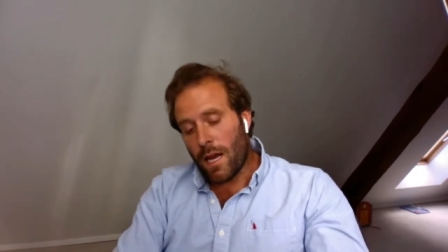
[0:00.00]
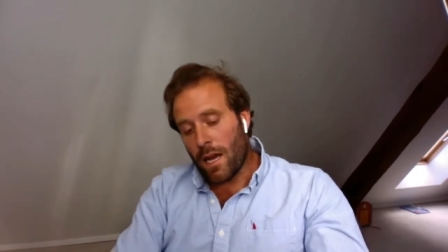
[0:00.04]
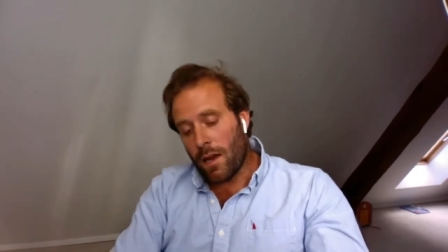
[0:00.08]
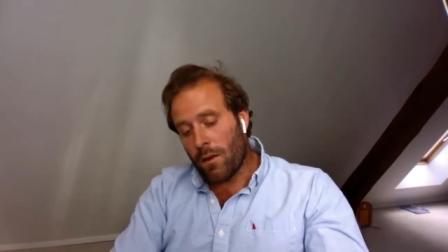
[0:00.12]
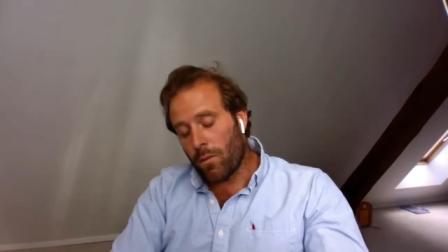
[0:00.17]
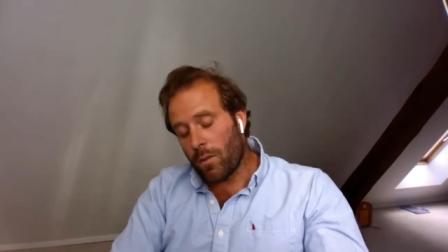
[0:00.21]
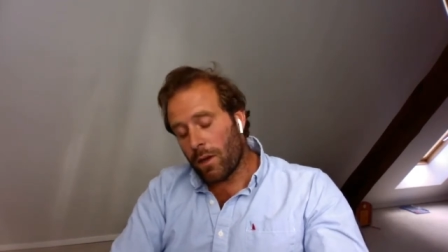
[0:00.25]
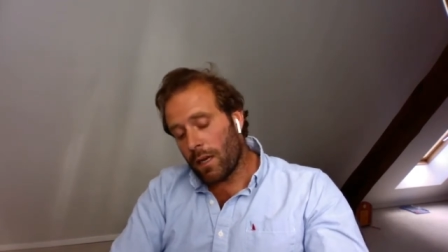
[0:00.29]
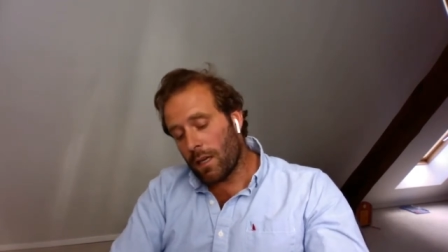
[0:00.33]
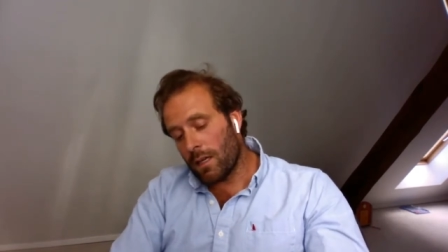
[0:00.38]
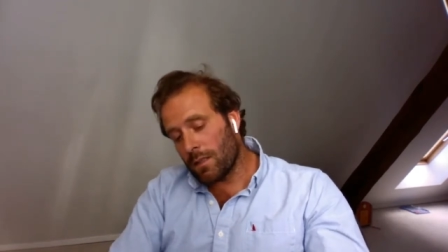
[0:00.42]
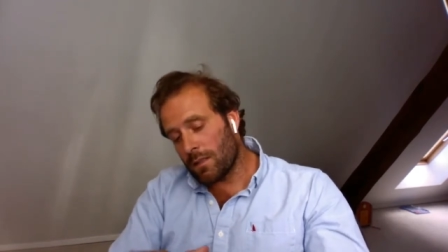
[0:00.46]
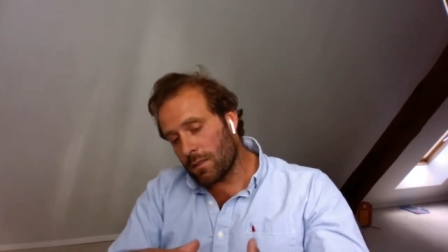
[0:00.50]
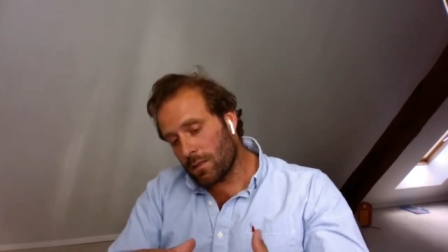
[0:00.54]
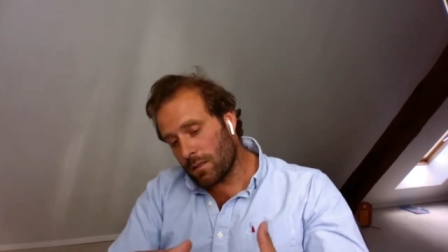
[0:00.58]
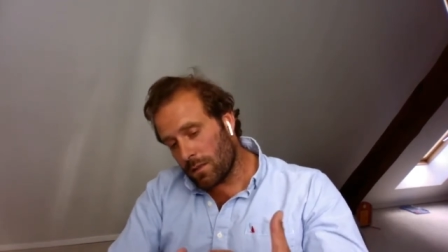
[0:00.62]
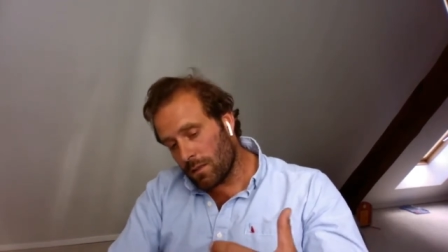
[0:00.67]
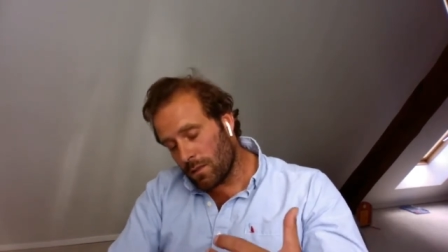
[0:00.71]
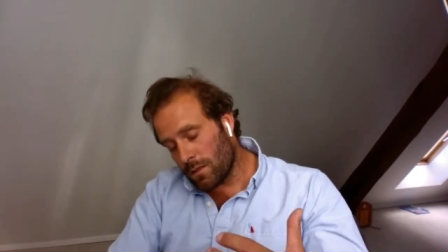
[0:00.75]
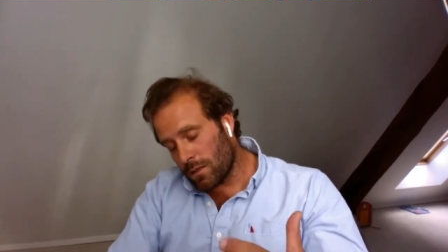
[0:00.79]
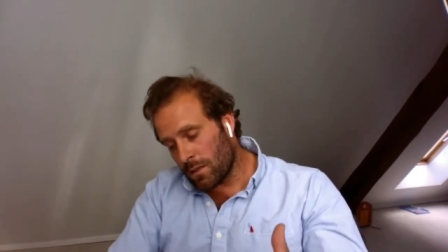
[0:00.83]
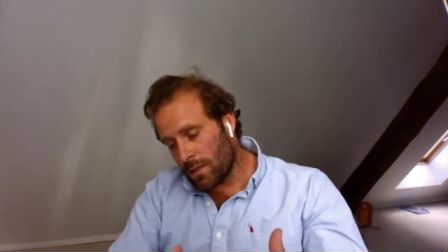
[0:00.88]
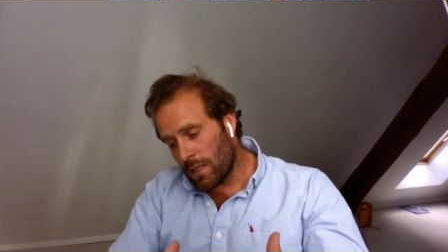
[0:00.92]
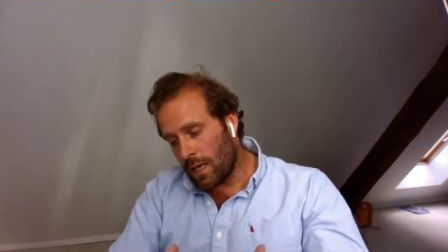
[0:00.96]
And when I
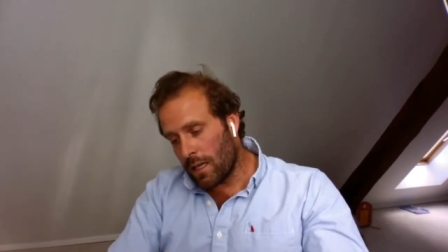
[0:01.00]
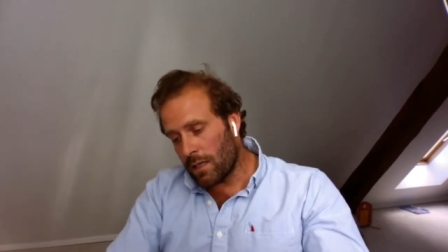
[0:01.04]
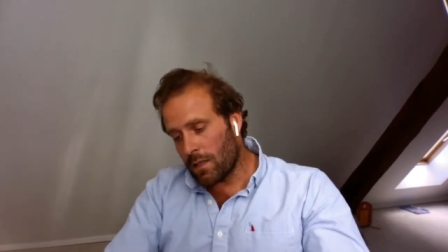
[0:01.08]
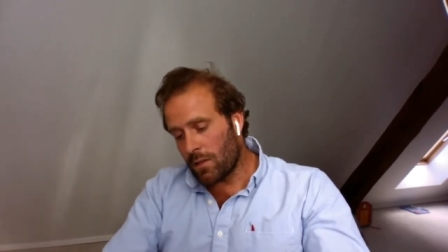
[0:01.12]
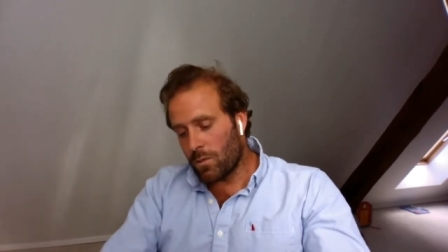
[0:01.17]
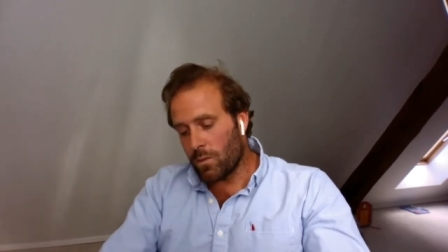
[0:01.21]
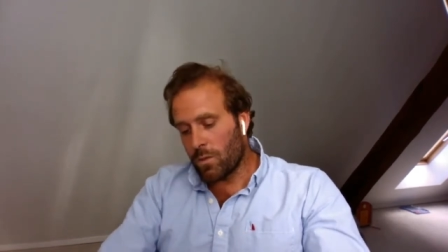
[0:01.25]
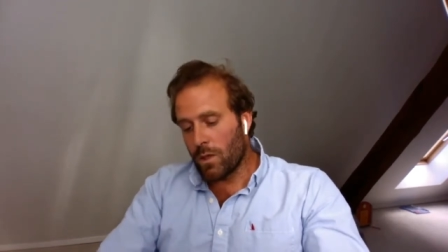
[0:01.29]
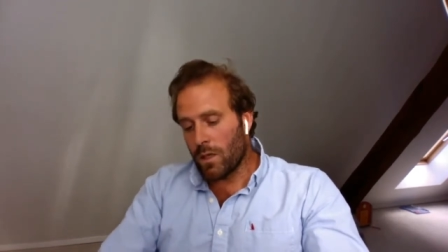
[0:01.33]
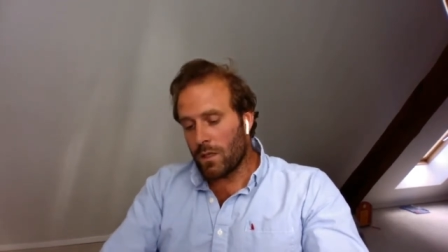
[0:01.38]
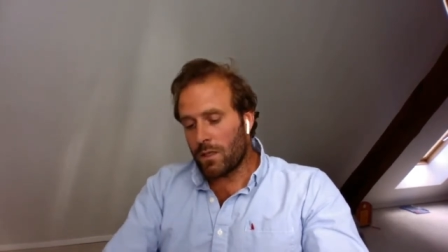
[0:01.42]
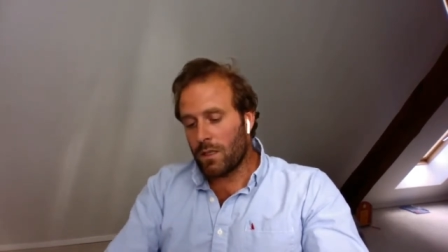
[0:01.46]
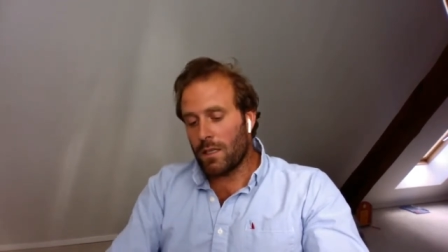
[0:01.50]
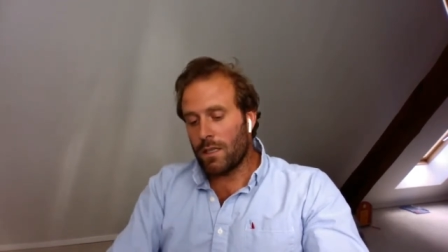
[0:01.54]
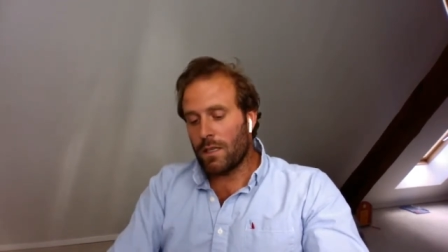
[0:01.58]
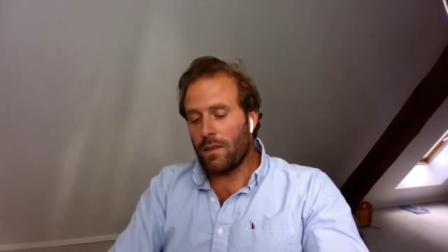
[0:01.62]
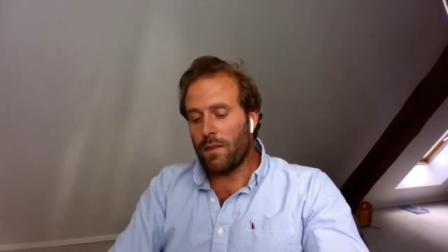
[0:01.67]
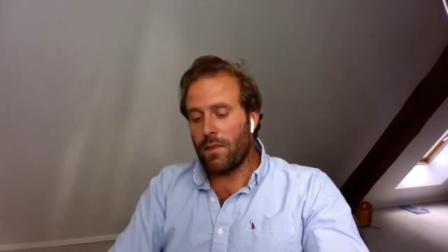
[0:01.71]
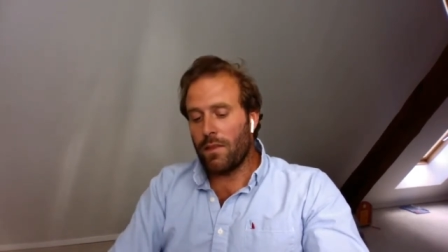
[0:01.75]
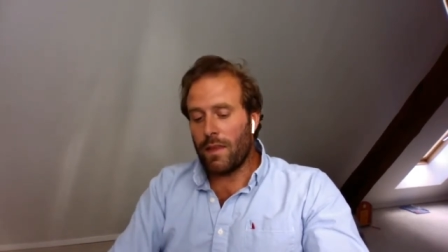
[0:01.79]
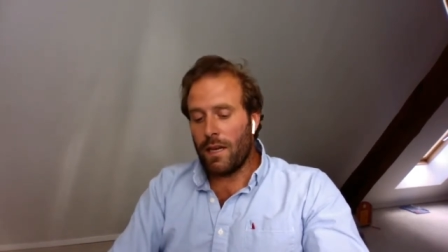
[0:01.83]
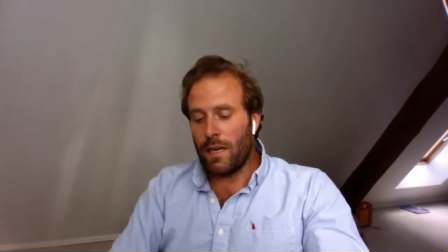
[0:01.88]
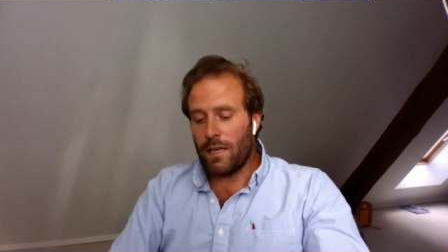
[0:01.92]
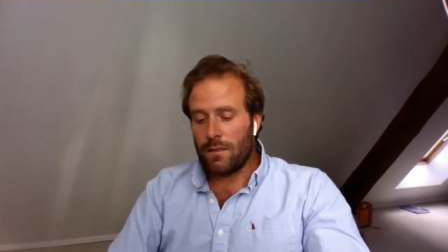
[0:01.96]
started
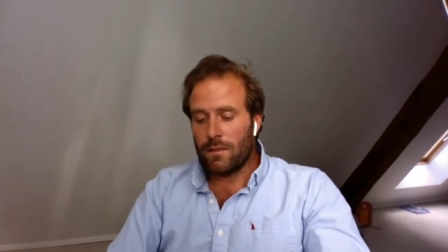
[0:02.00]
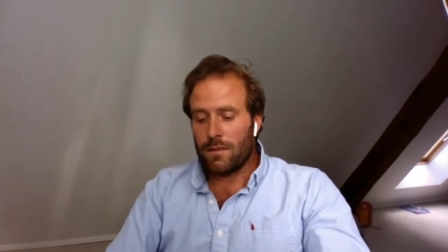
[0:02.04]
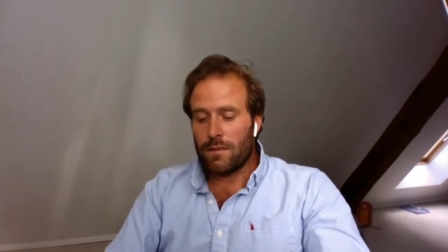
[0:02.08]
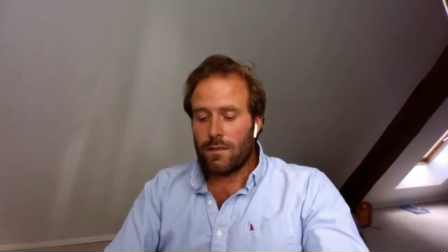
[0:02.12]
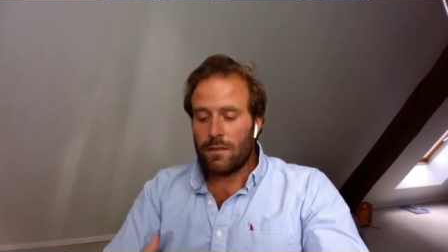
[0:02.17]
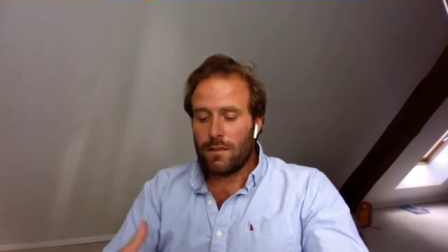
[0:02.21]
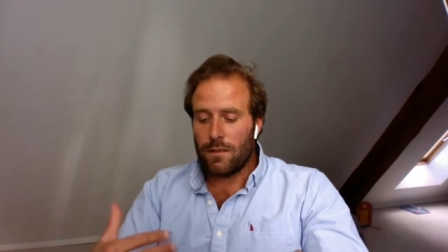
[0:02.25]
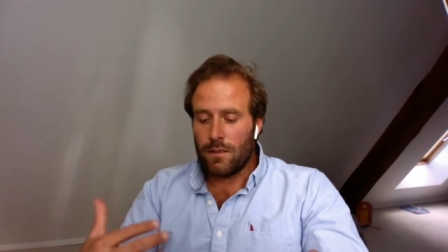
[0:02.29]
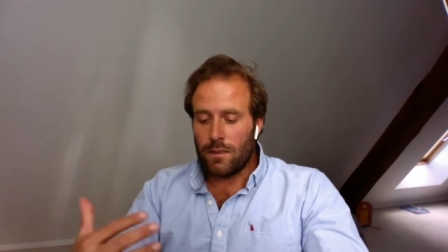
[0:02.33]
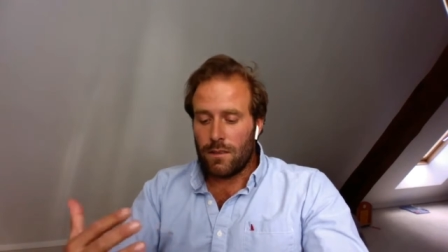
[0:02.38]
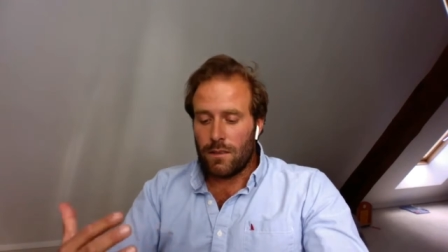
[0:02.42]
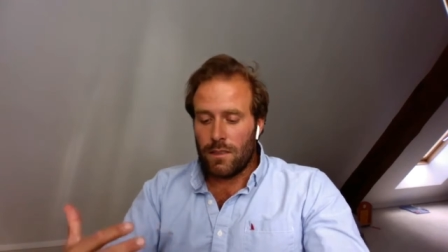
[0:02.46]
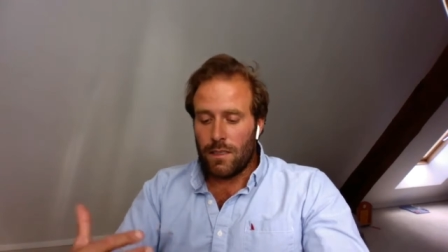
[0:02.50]
working in this,